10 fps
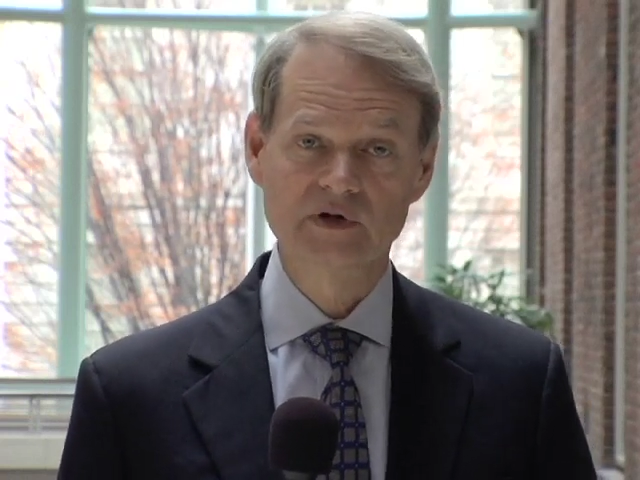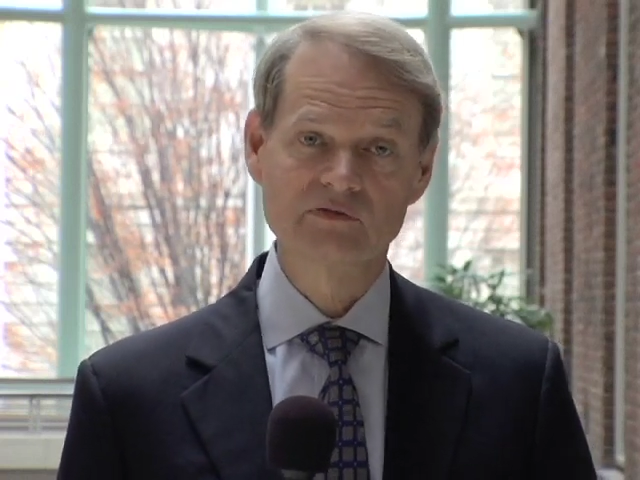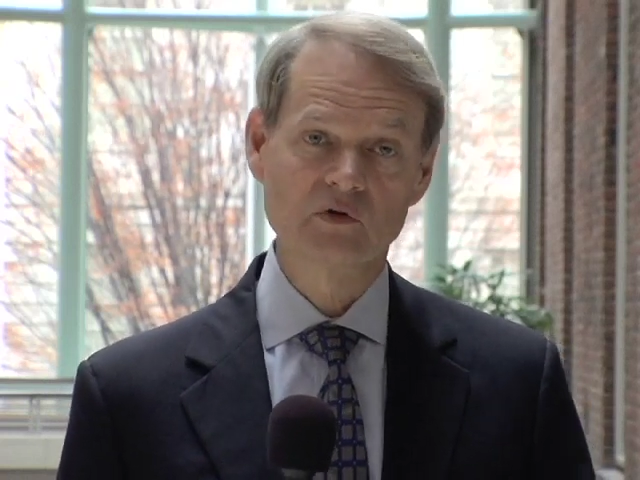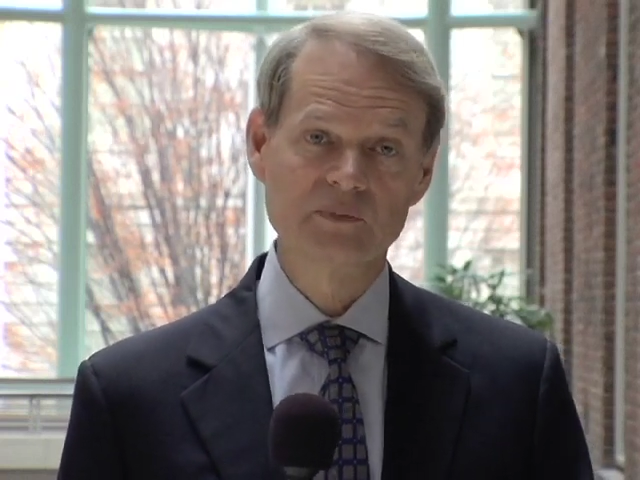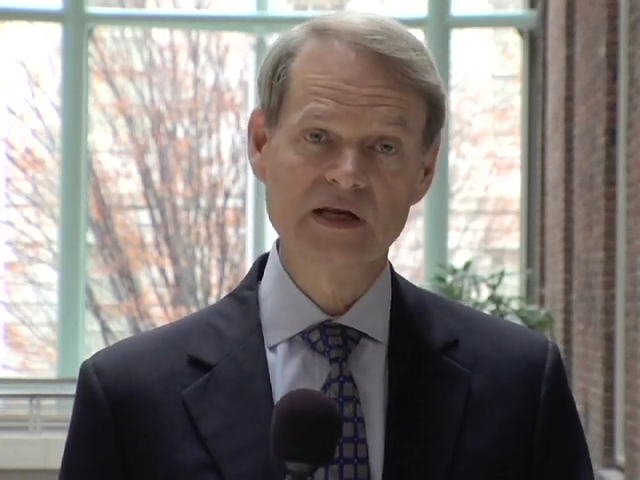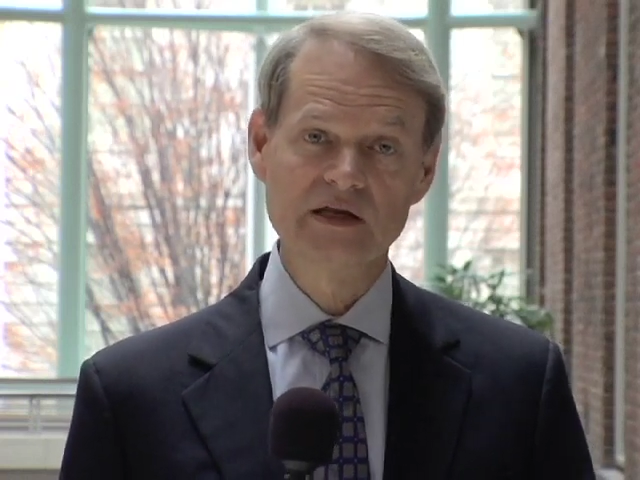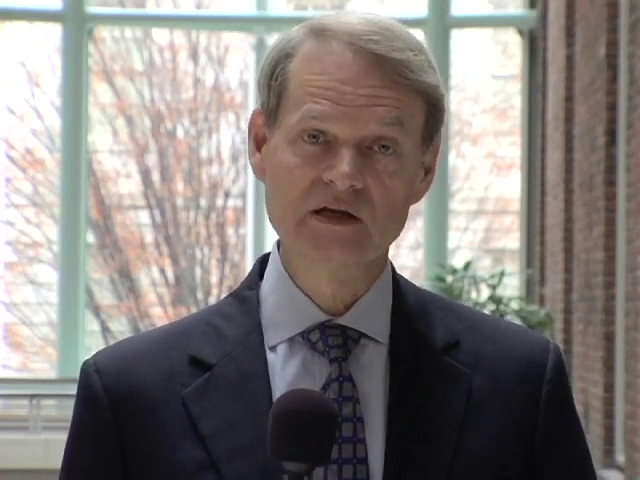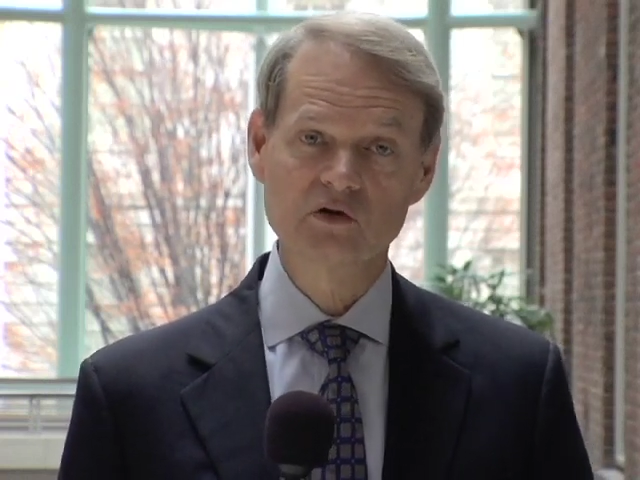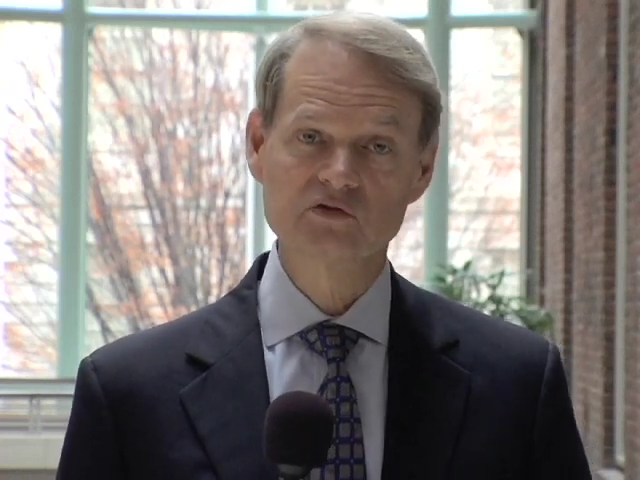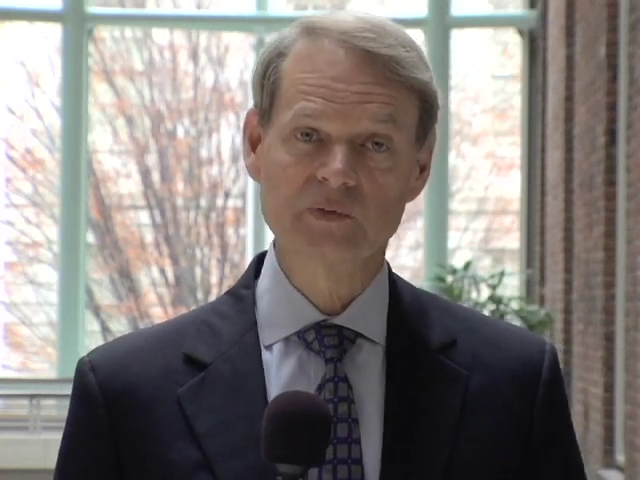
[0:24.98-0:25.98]
Now, for many
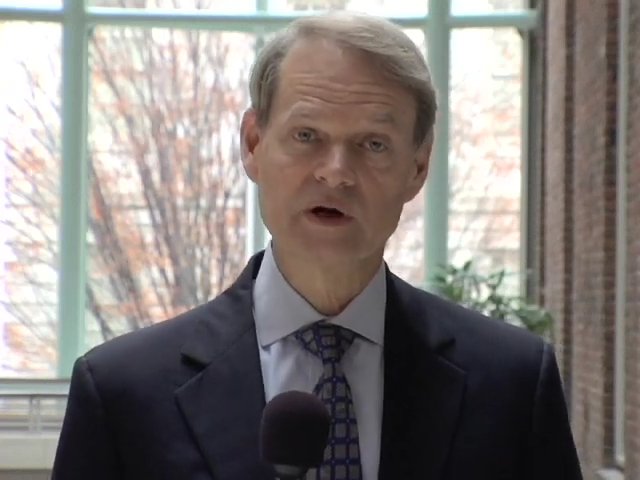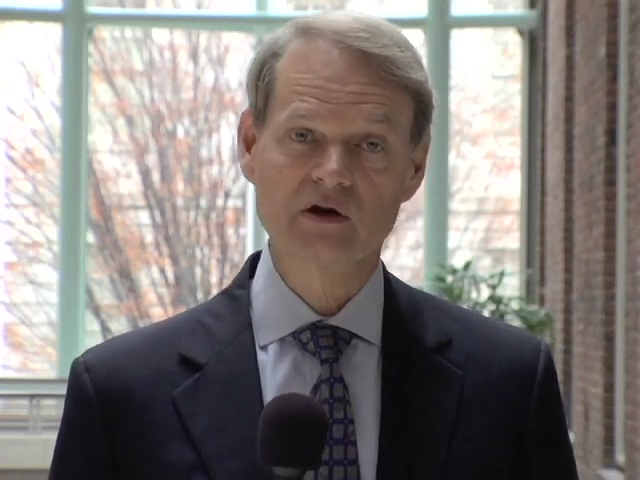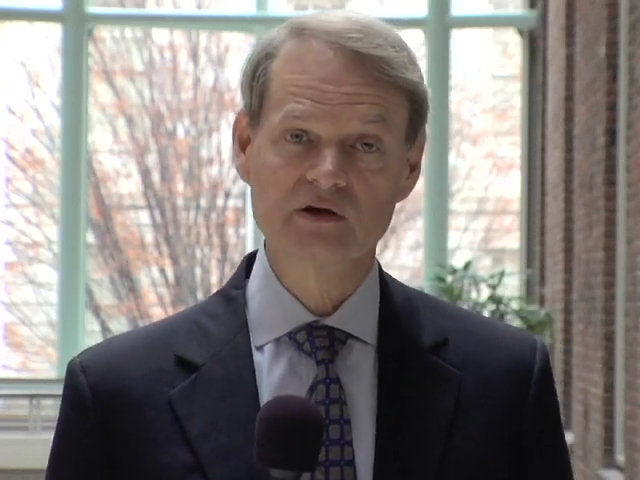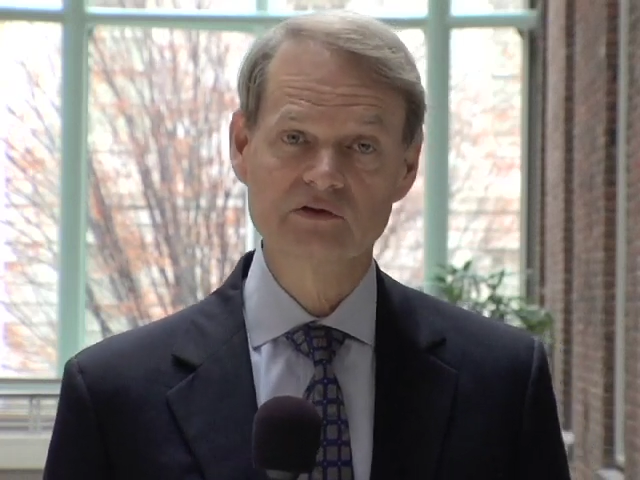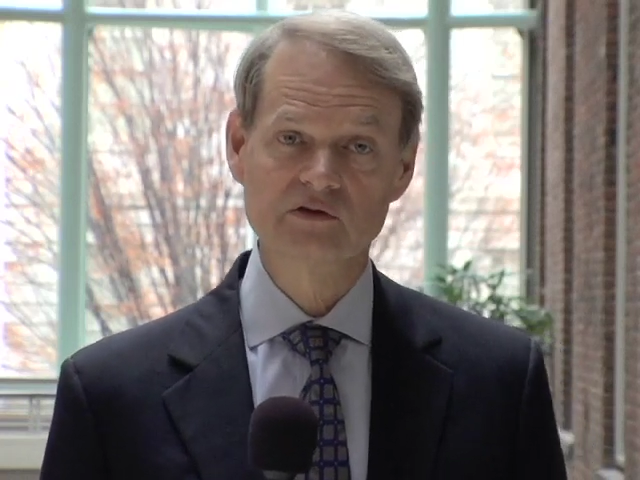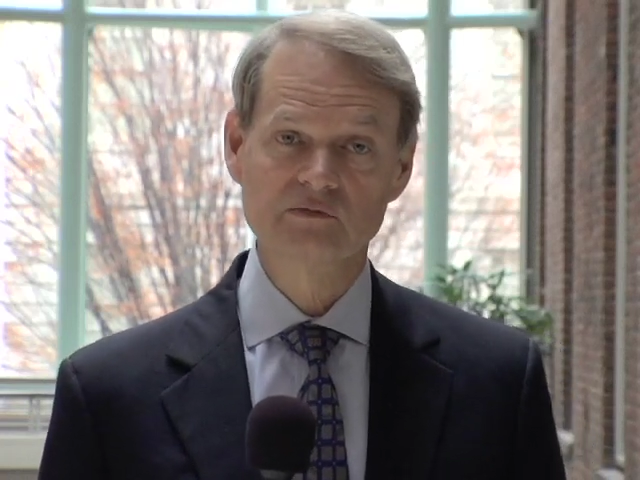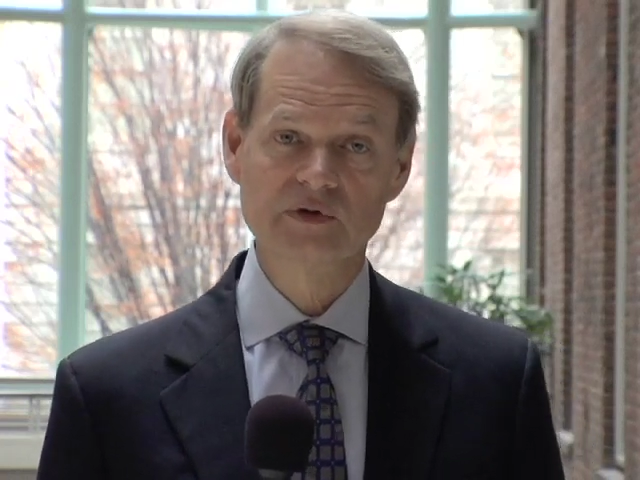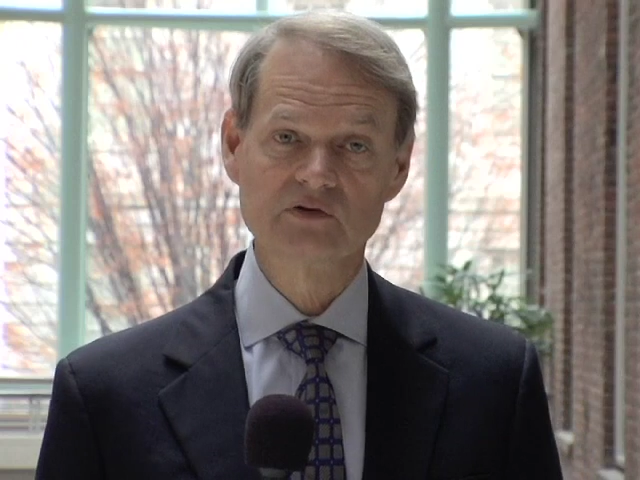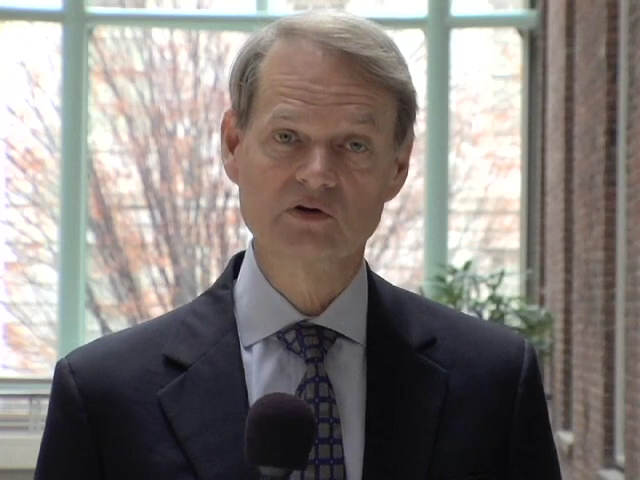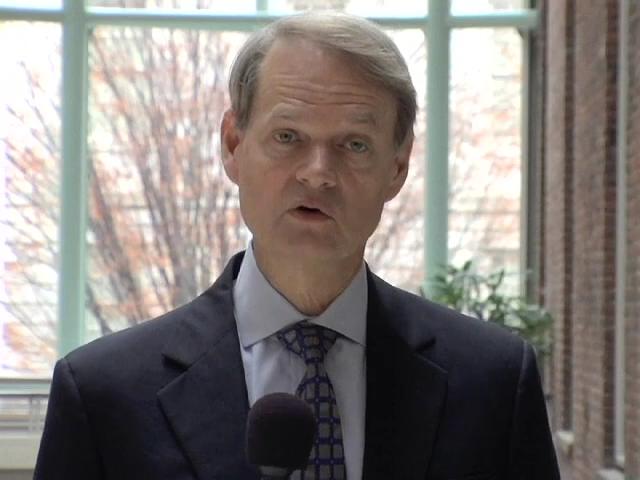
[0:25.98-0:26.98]
years, Americans have
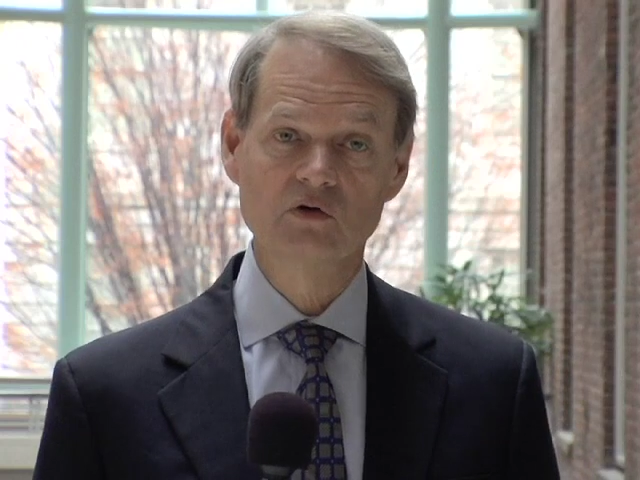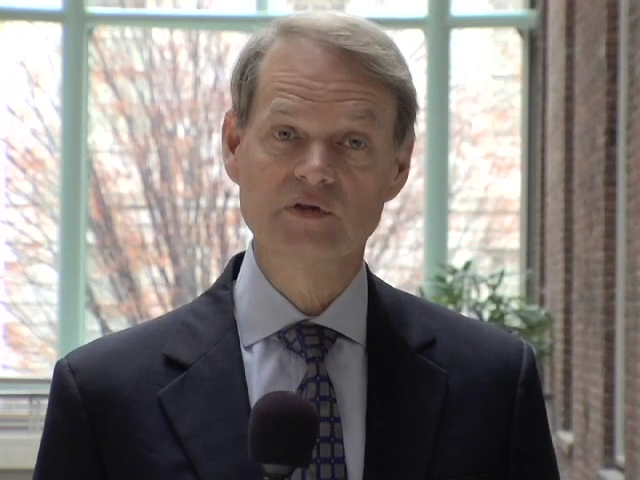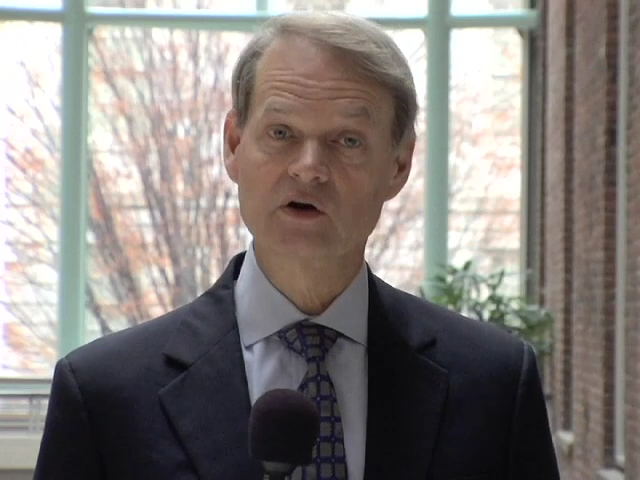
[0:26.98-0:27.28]
been told